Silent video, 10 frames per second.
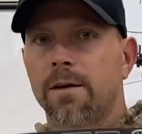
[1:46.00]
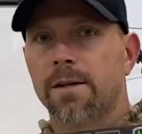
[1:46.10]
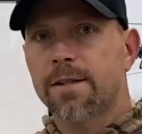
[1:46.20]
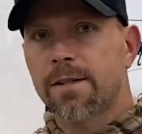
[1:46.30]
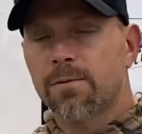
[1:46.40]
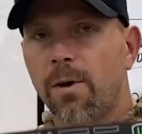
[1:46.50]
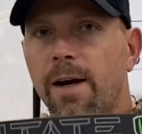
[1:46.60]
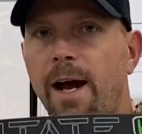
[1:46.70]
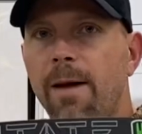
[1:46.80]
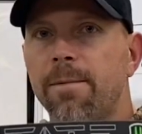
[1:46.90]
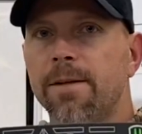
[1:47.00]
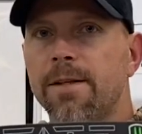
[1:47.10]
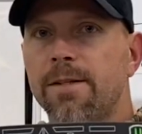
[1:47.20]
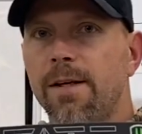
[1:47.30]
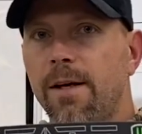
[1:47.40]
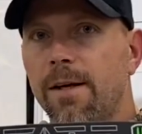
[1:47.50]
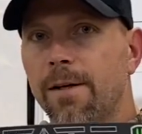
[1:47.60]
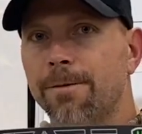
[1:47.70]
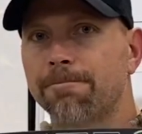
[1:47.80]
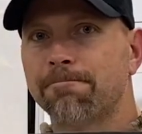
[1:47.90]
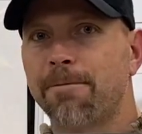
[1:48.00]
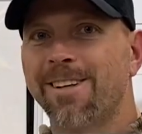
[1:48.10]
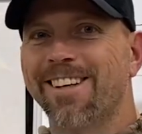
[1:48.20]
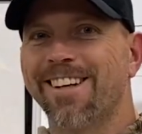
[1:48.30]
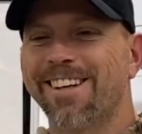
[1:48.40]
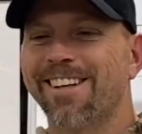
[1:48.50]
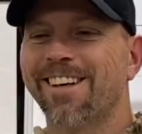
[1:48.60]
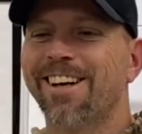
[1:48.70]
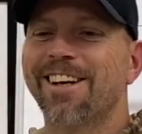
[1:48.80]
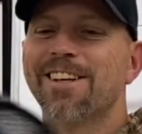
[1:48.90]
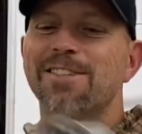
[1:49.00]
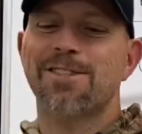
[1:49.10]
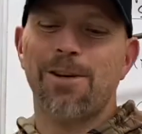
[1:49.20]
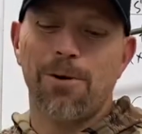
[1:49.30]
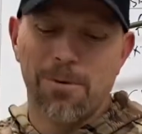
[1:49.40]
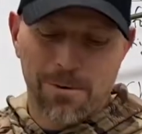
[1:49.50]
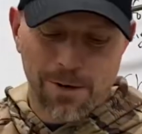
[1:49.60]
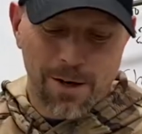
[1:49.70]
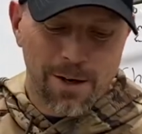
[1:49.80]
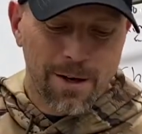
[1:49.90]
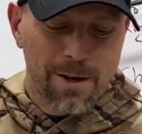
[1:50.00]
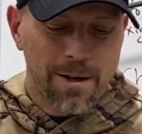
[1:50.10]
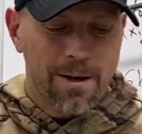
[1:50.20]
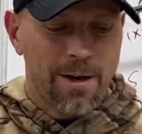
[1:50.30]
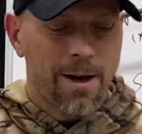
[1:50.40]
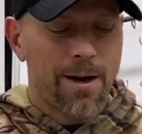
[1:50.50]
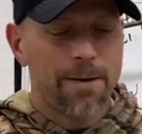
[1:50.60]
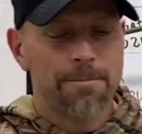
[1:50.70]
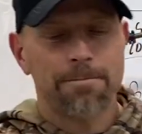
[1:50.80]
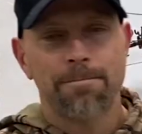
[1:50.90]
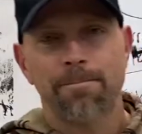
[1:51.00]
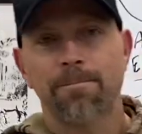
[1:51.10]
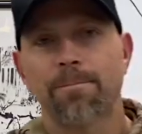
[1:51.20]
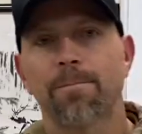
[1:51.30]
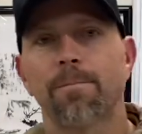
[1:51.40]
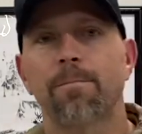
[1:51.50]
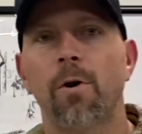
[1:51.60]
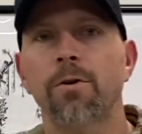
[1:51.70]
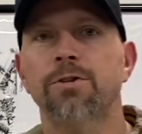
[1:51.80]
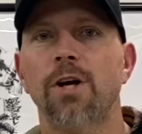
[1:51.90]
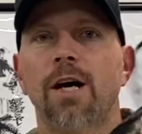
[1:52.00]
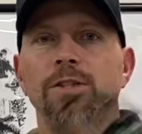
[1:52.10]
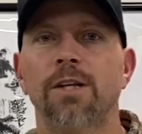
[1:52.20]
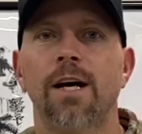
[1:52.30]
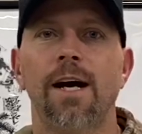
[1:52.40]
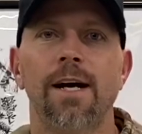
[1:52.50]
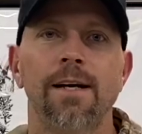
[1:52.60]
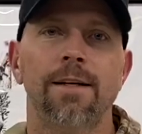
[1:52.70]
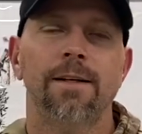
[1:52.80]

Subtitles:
this is what happened this year. So, both Josh and I